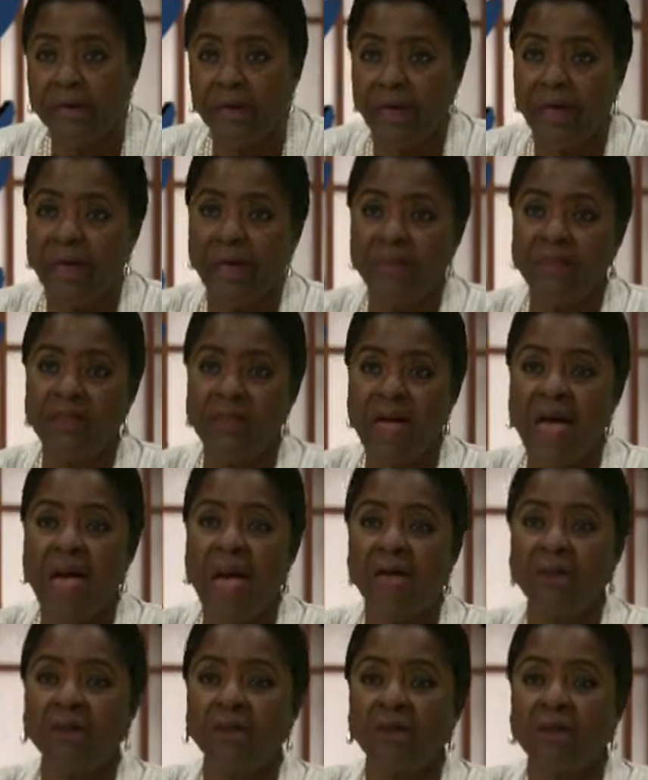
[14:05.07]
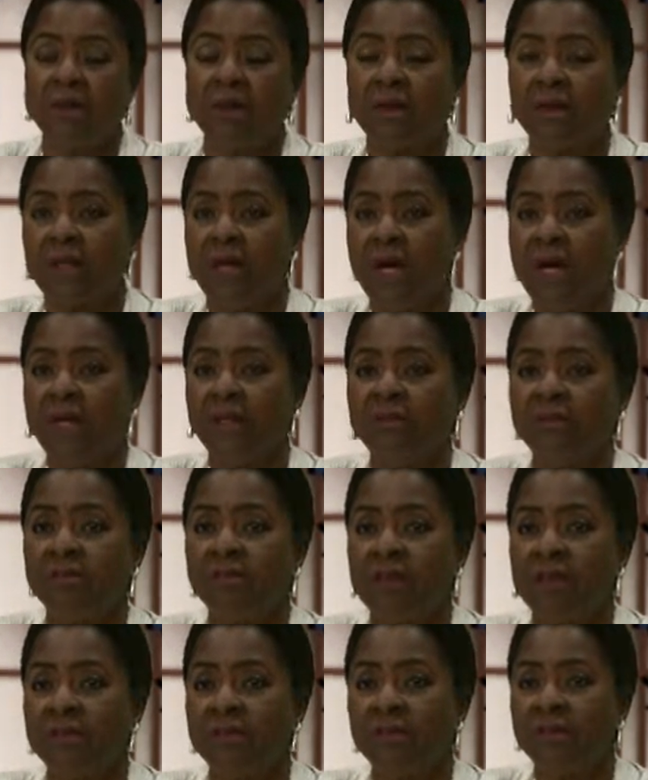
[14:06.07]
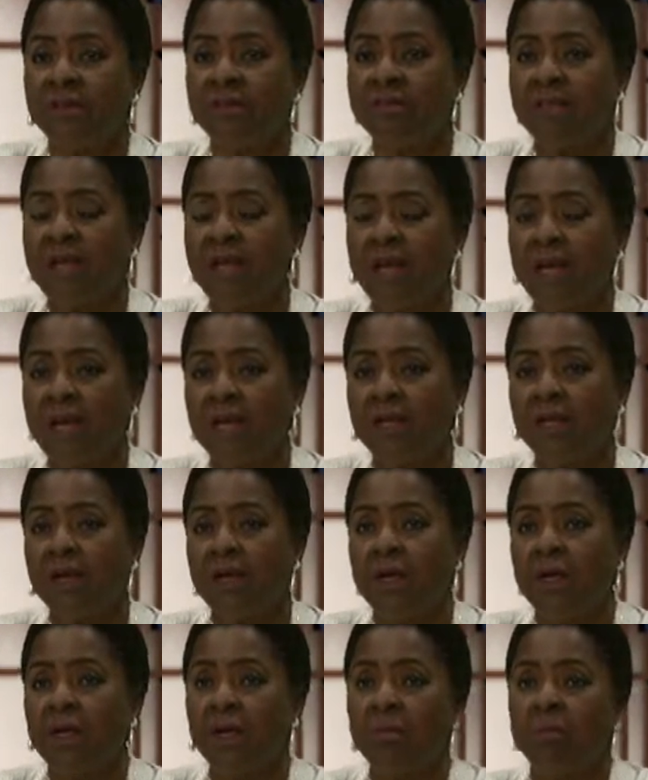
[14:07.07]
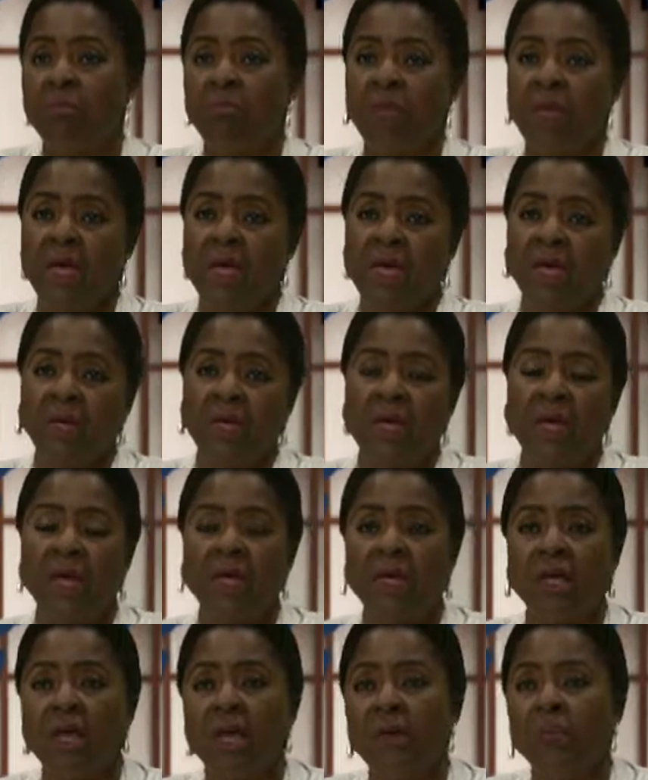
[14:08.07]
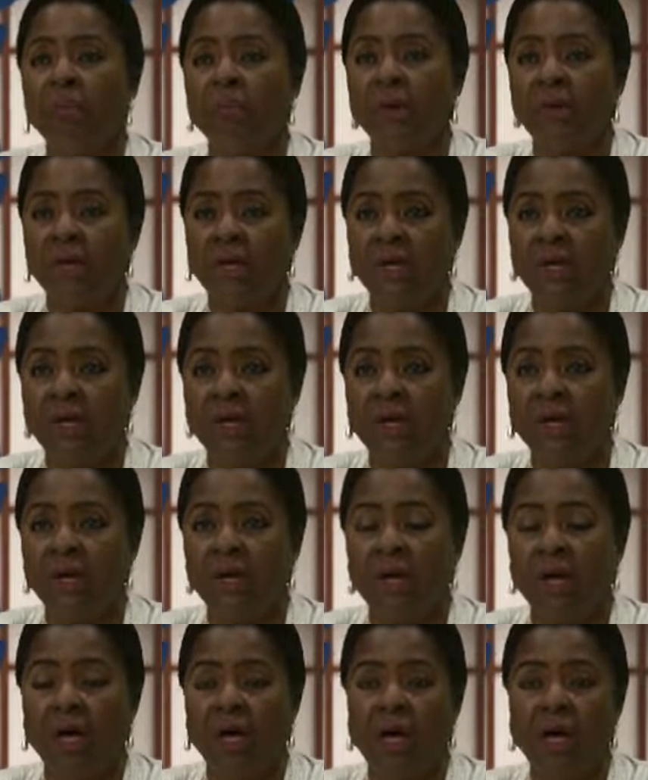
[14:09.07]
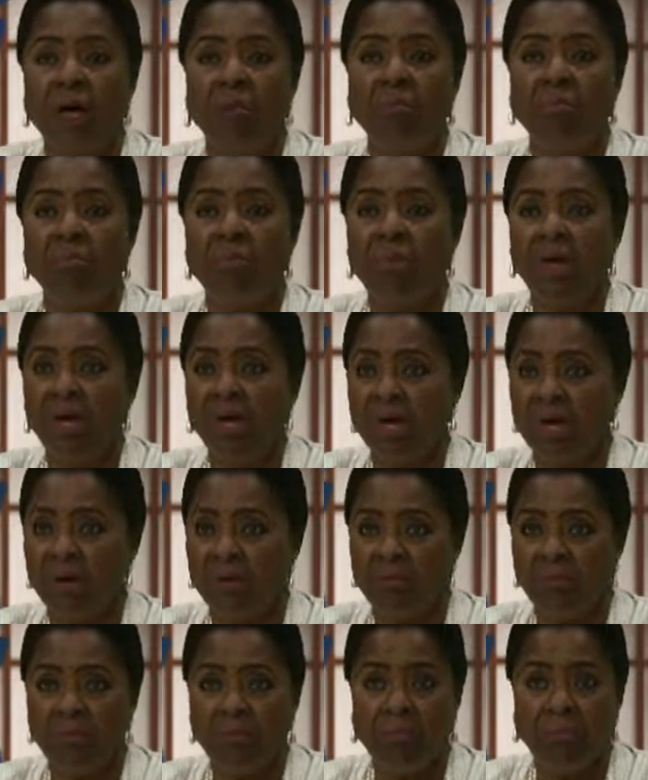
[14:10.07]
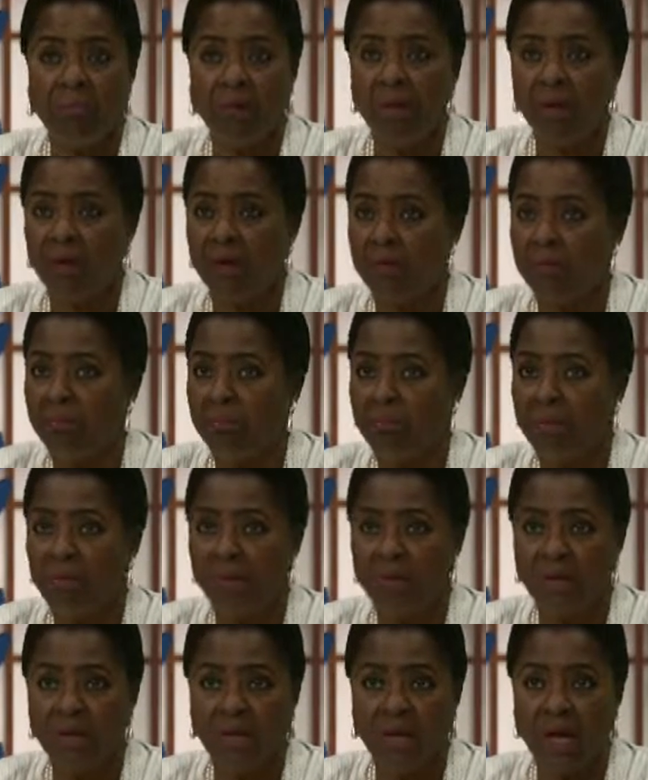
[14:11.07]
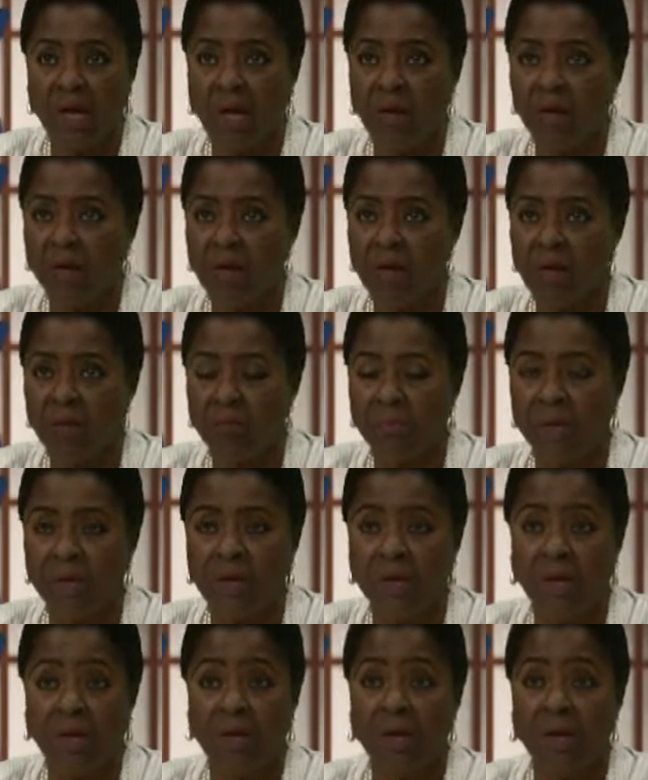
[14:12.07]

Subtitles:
And that concept design made a company a mega billion-dollar company.